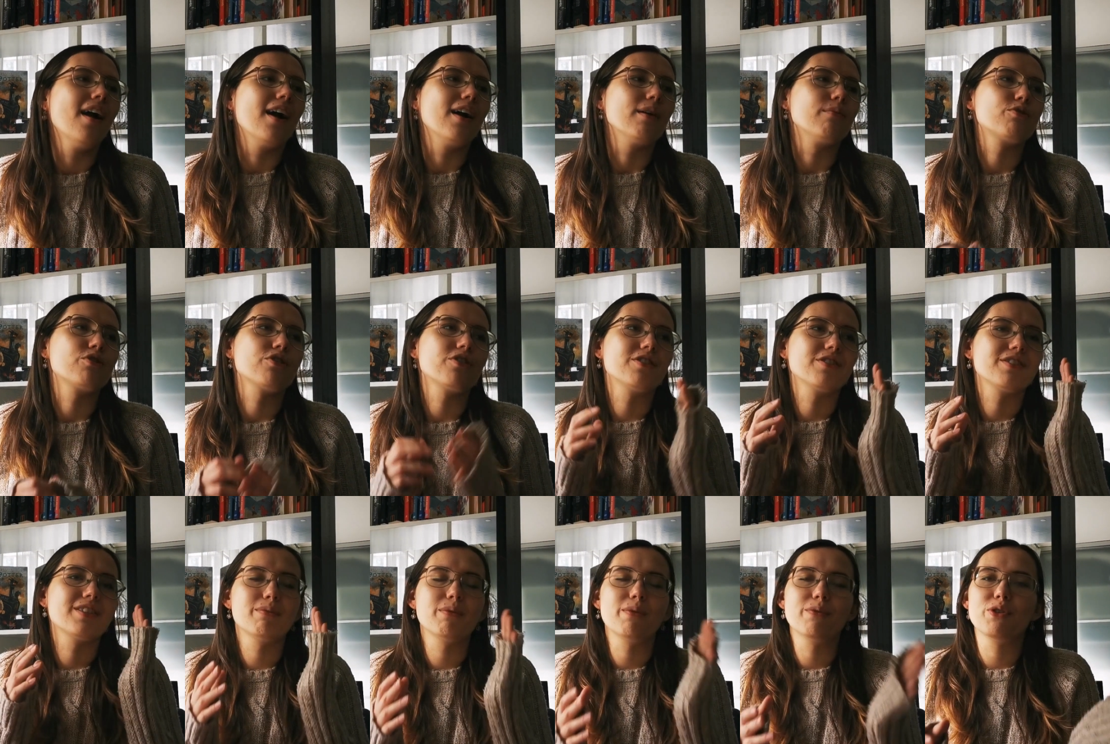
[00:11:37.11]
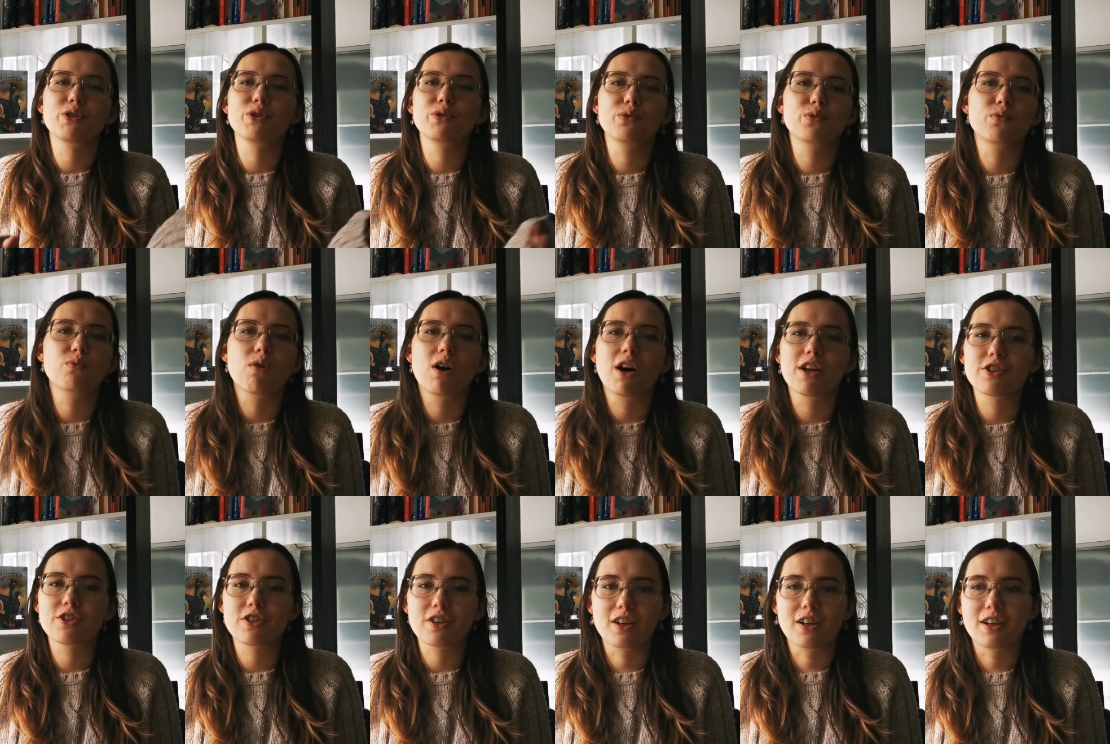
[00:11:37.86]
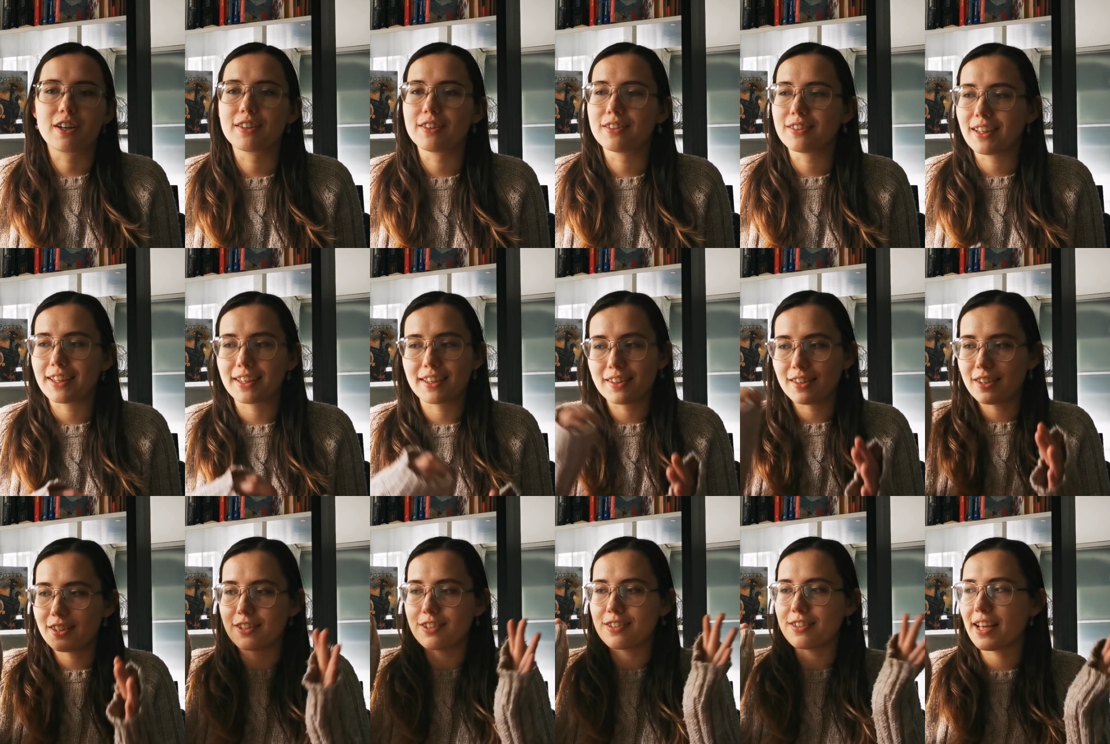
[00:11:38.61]
I'm sure some of you who watch are in like
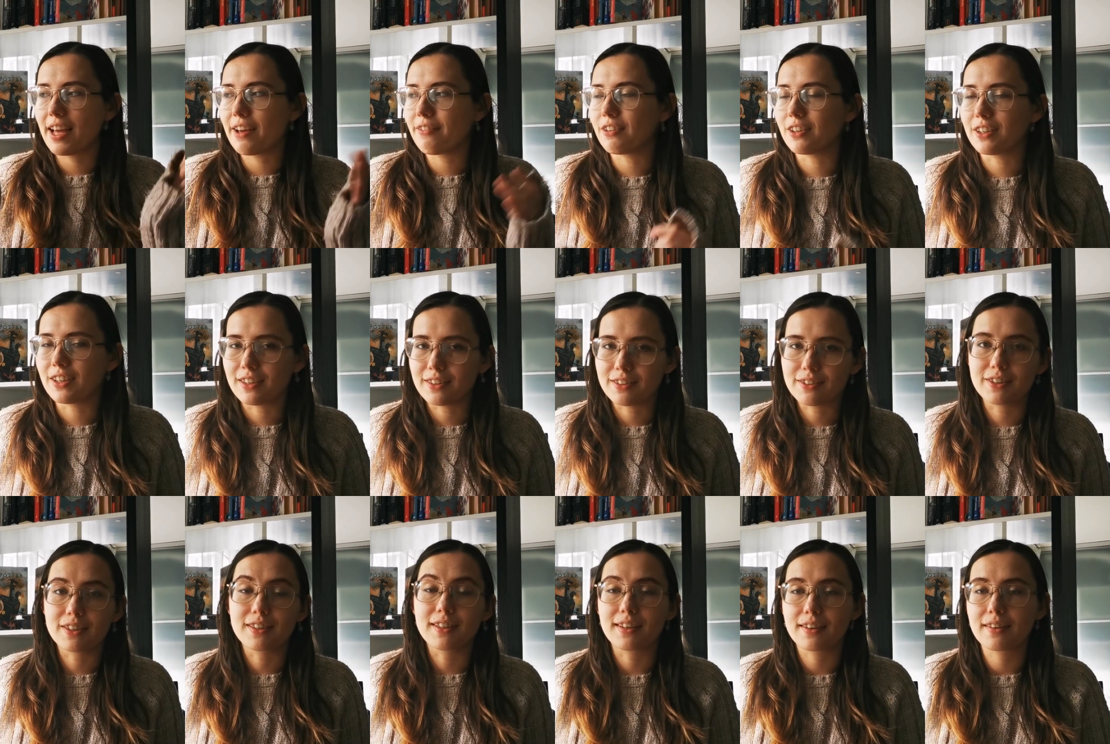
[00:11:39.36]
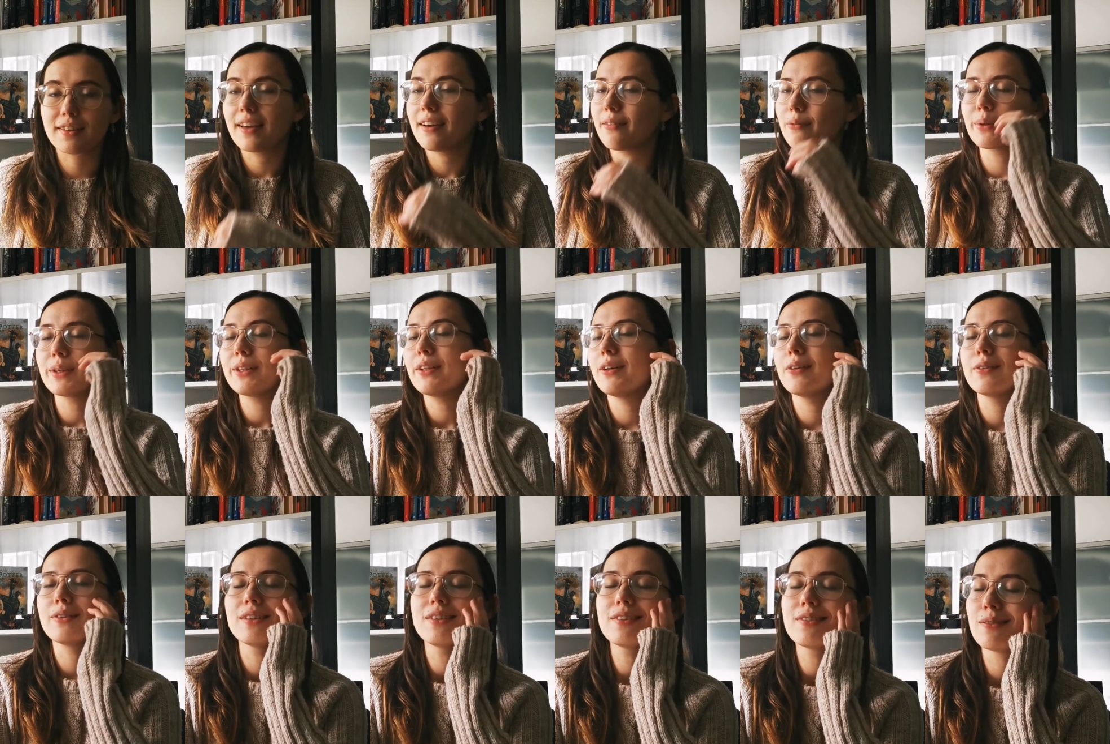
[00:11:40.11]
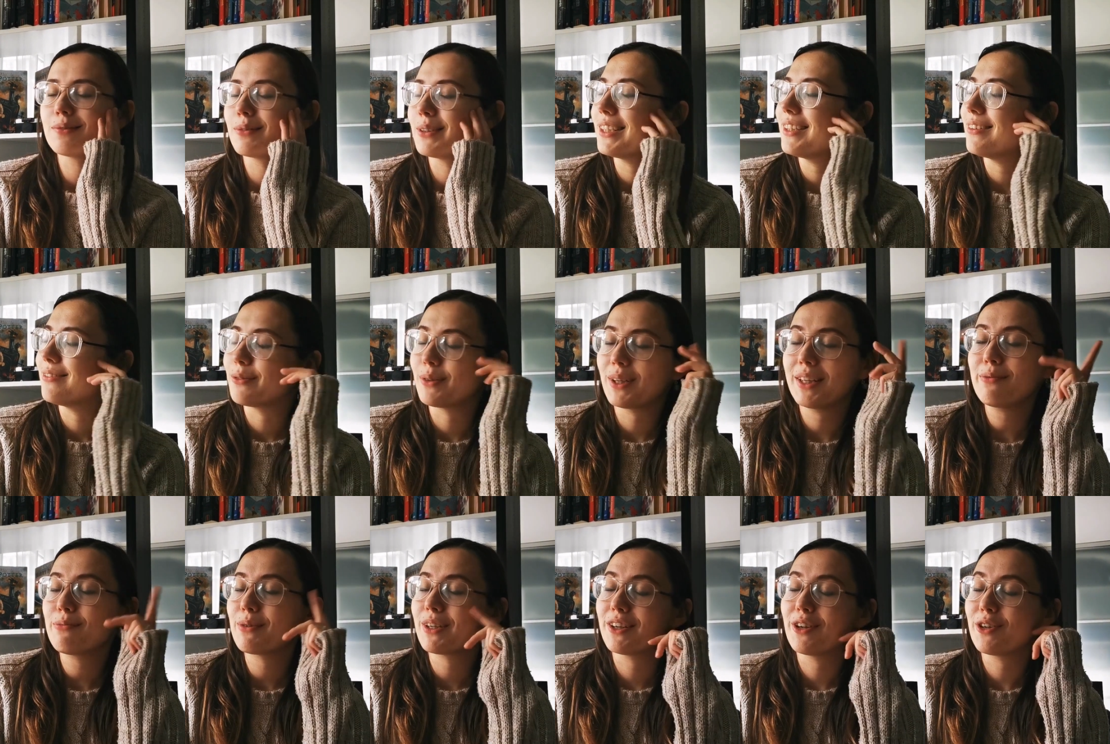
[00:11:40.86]
year 7 and they're like, yeah, we know this,
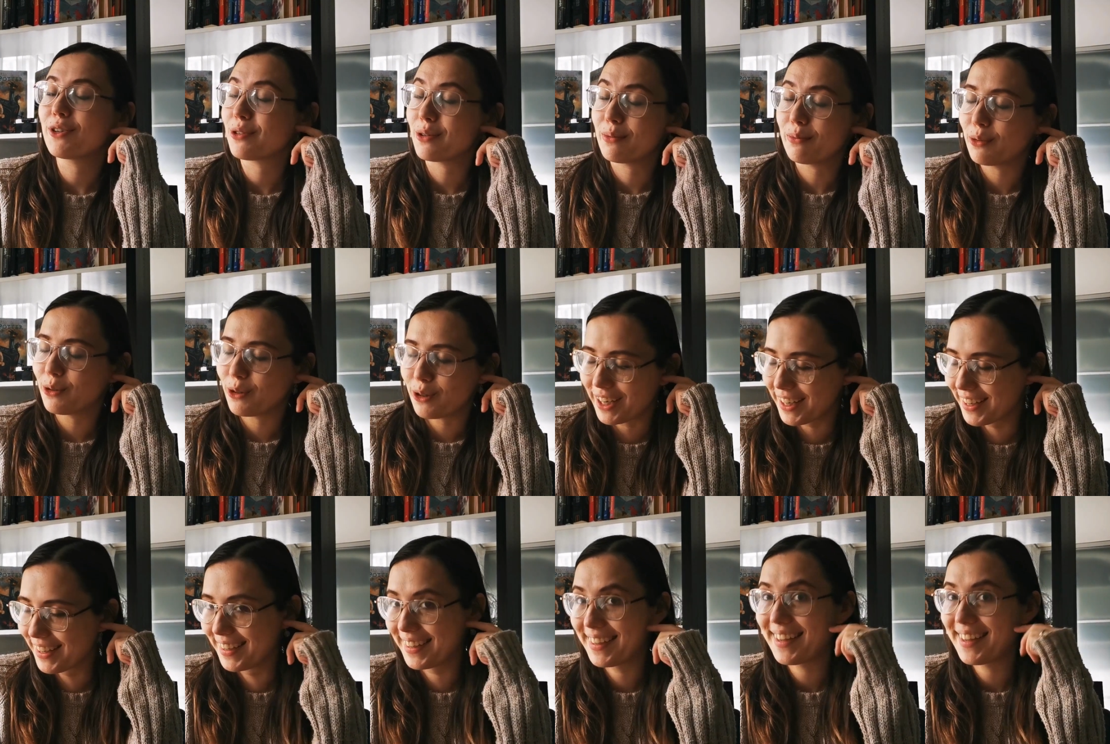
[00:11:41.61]
we know some more.